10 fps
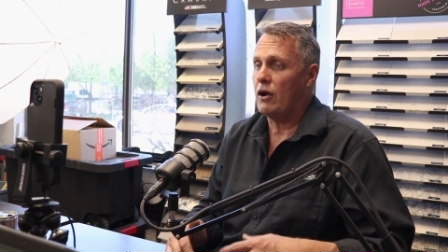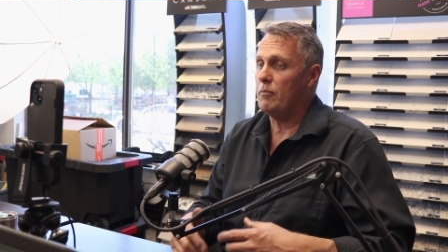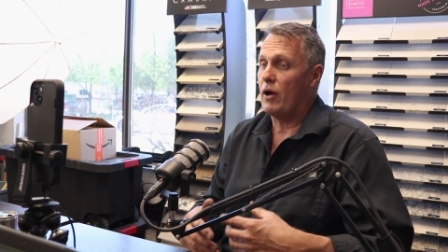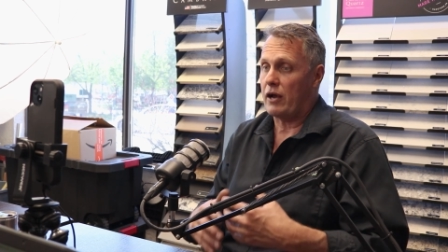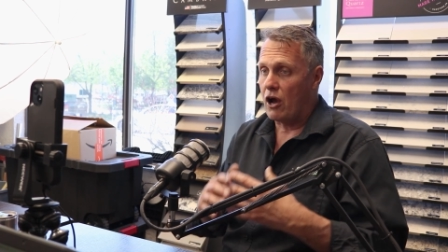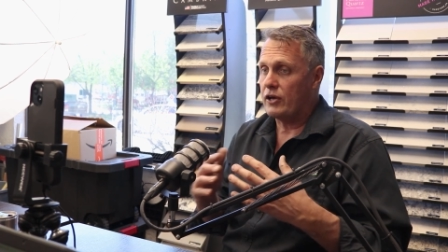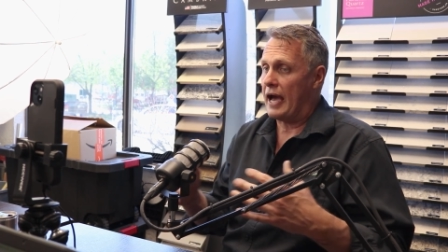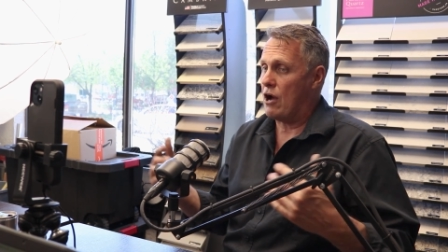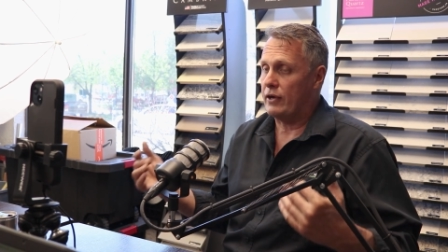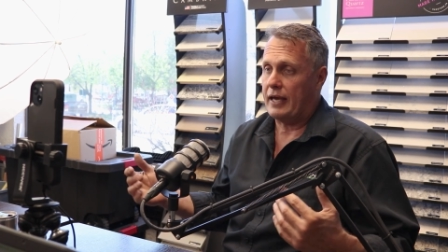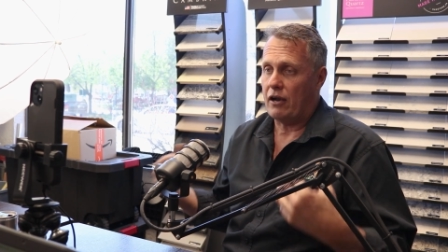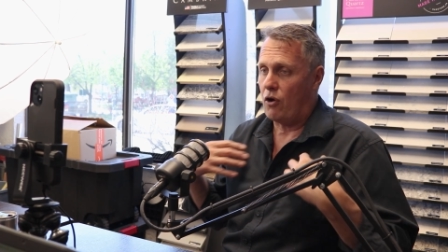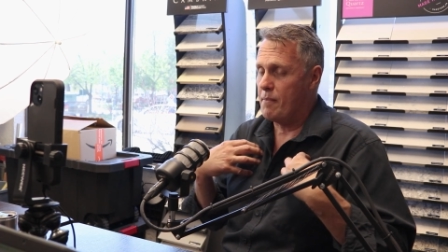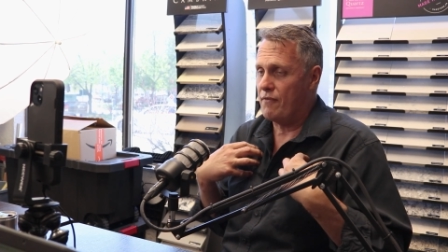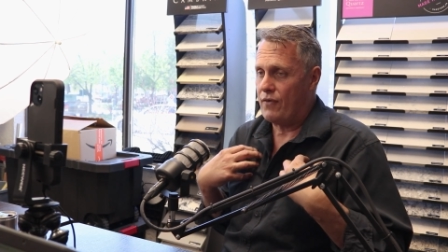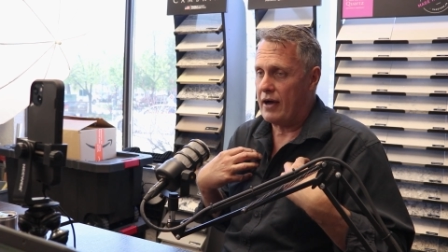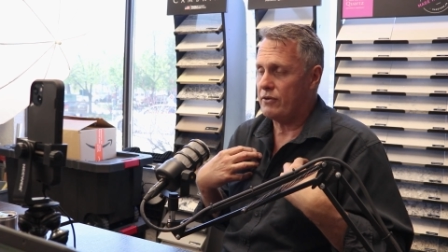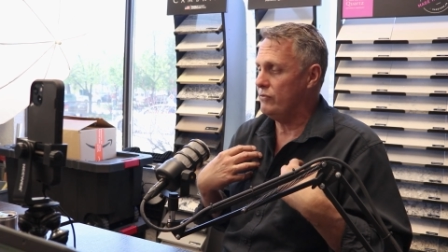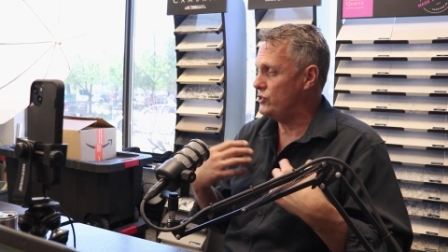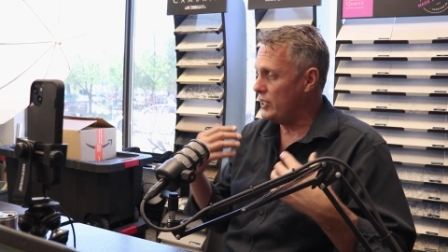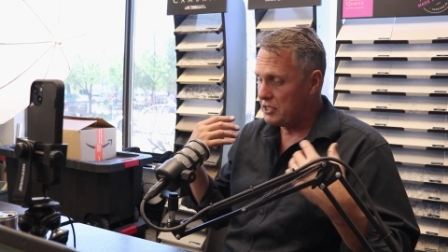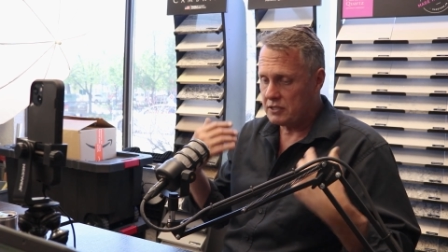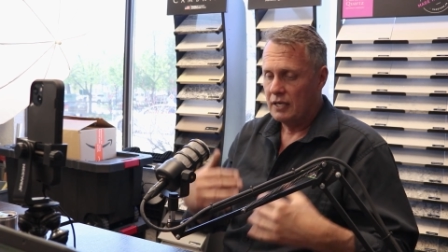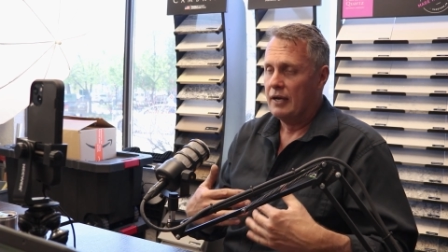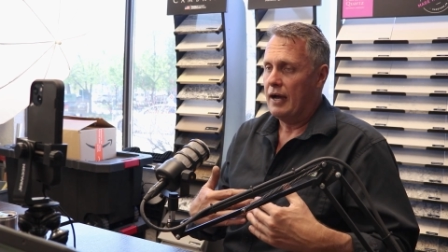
And I'm like, Okay, I get it. I'm a father of six.